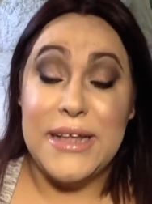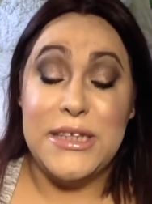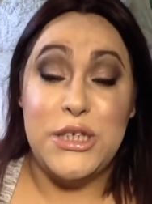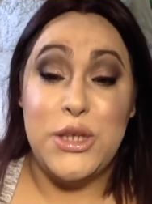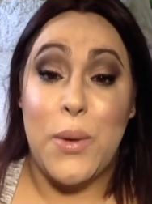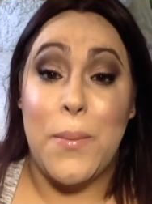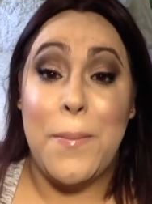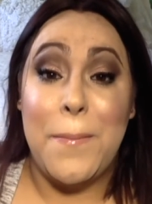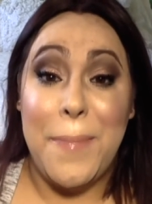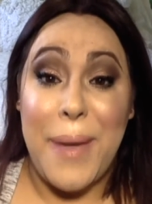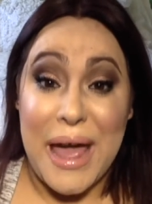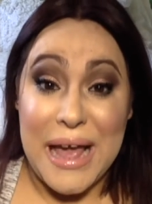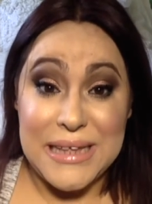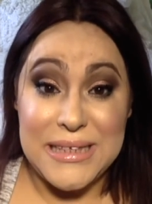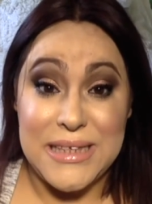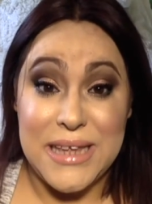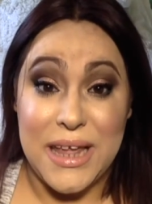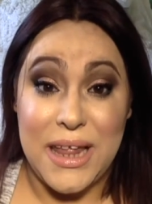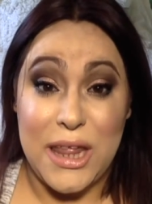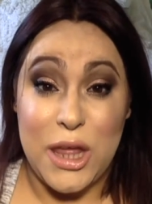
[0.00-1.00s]
so
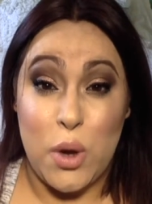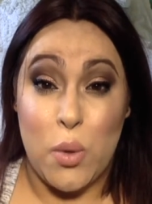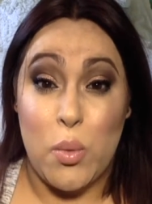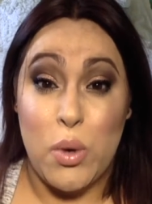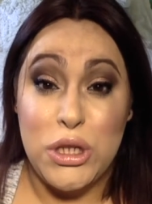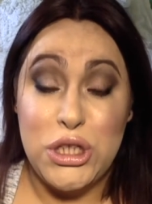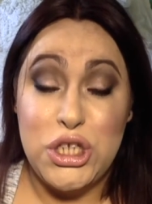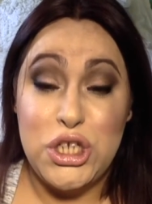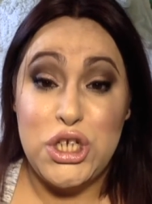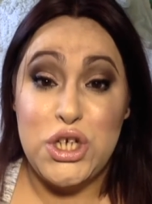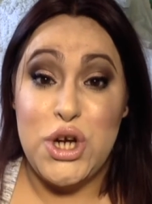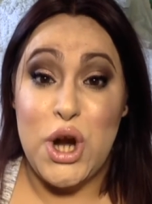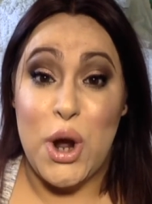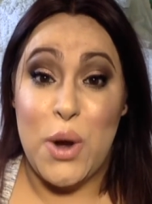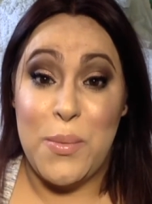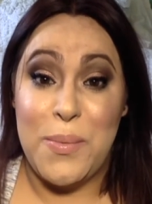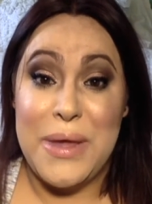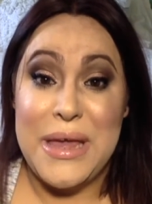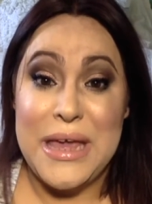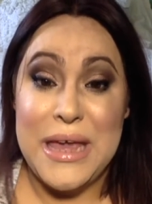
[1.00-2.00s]
basically what
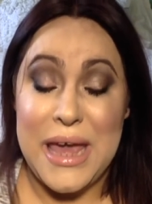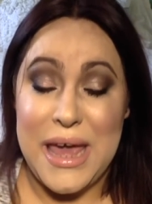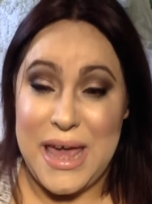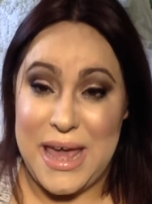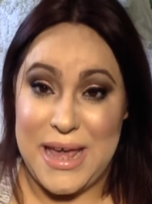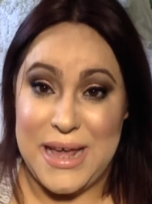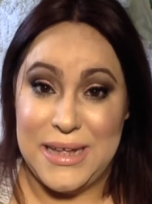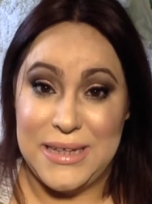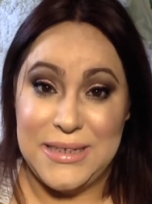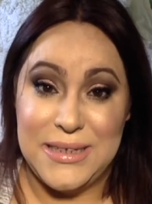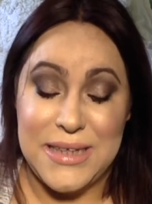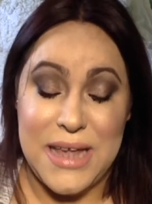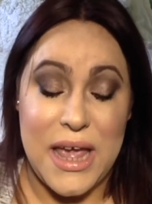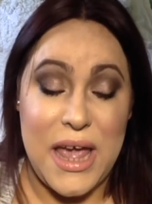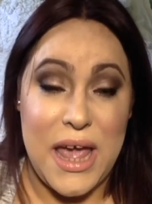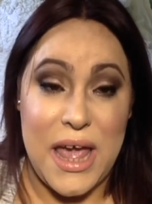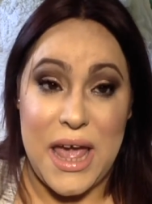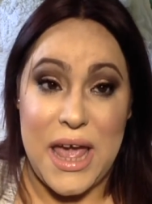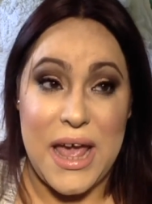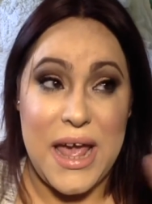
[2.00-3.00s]
strobing is,
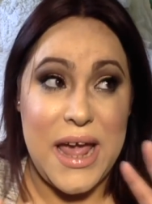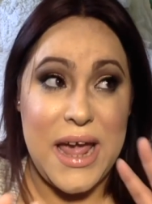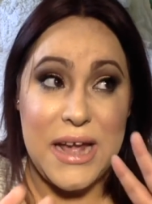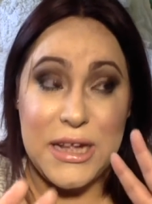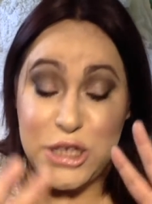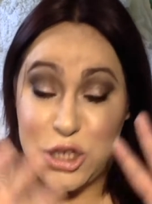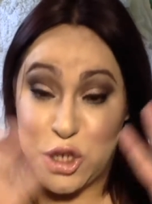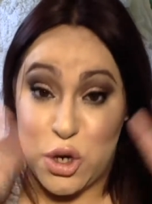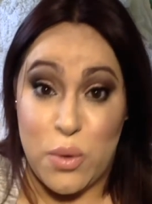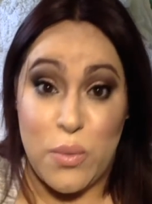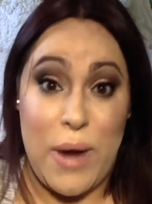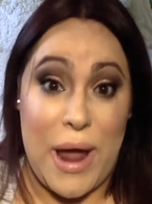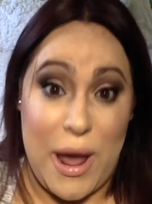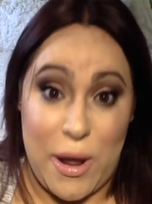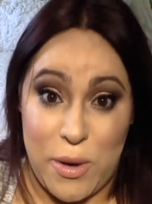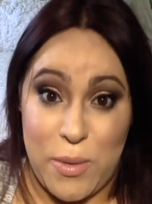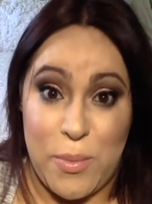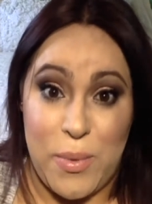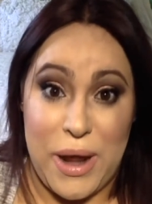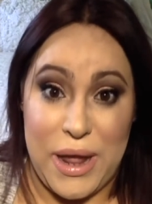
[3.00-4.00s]
it's
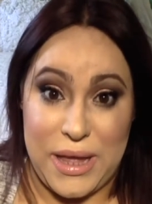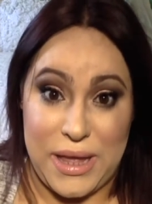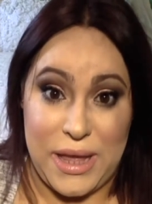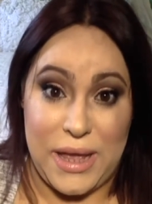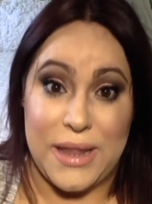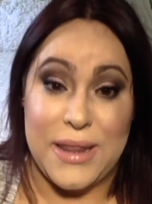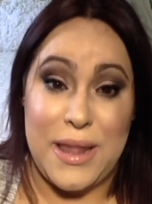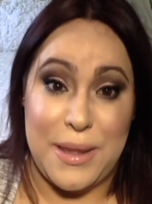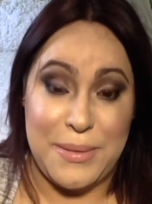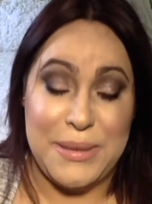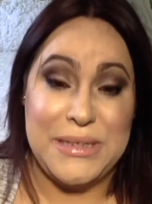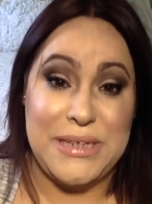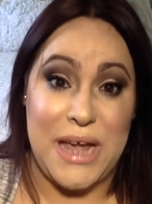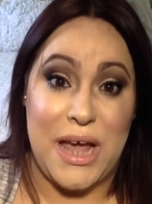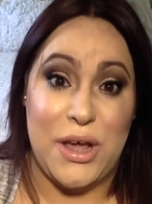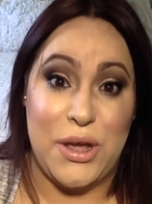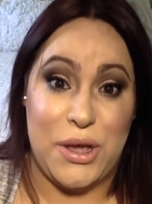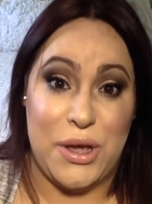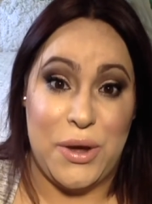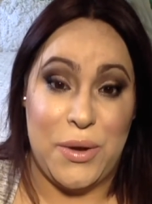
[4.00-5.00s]
groundbreaking, let me
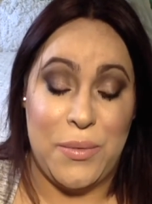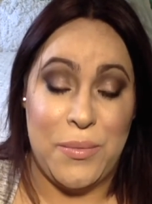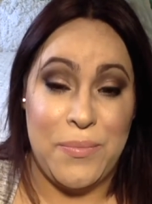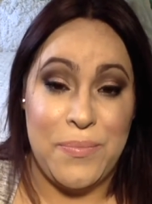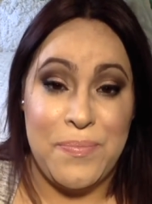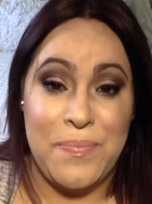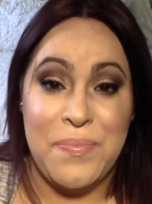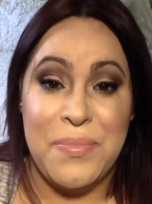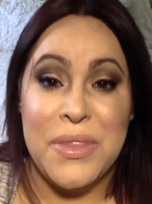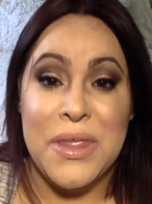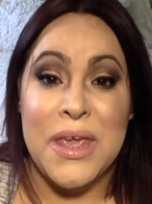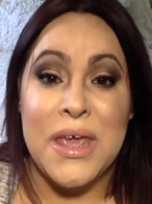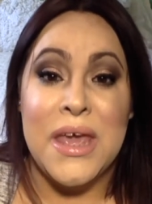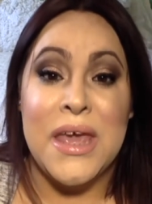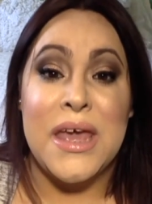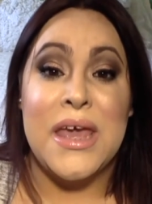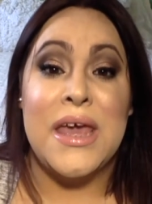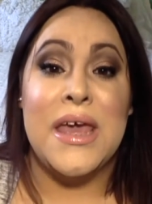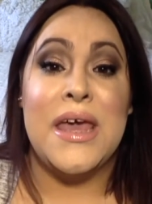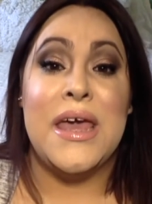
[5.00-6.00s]
tell you.
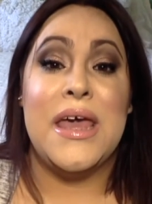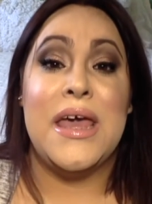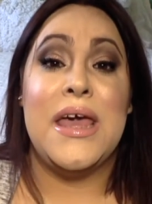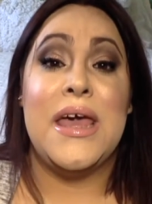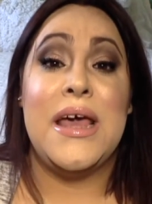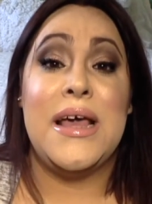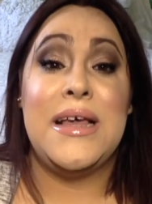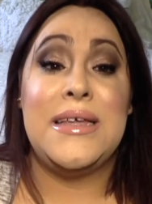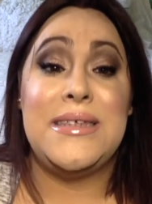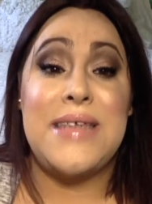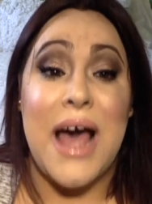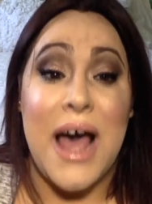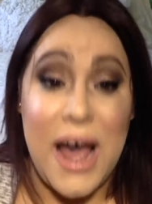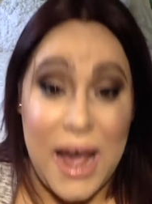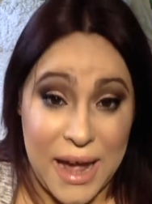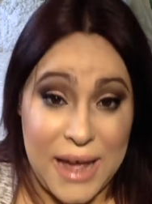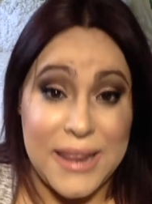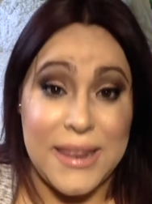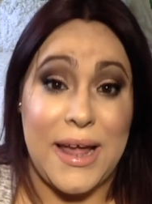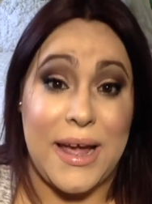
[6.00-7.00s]
It is
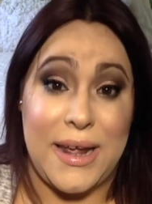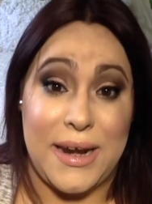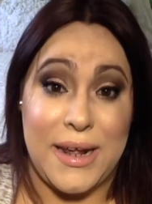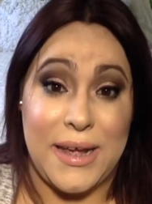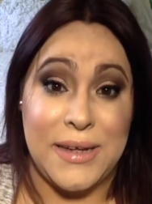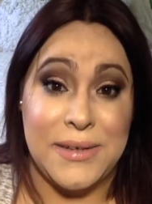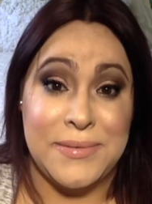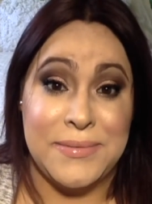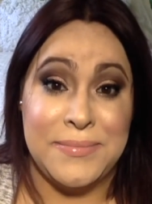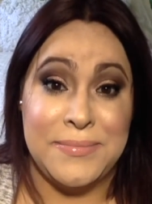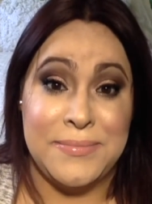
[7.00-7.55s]
highlighting.